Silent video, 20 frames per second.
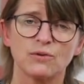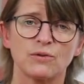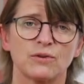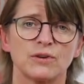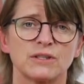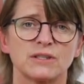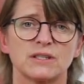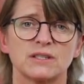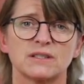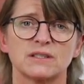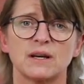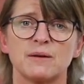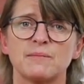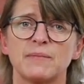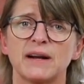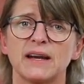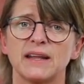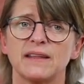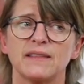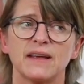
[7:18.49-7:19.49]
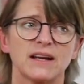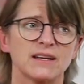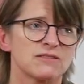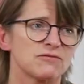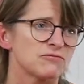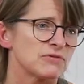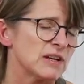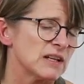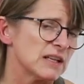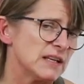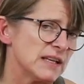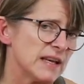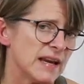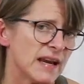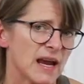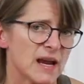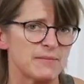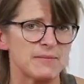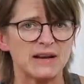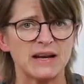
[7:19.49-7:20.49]
or is it somebody that's really
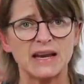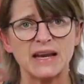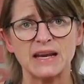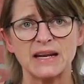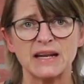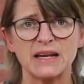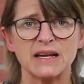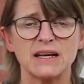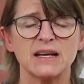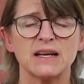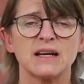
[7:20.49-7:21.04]
animated,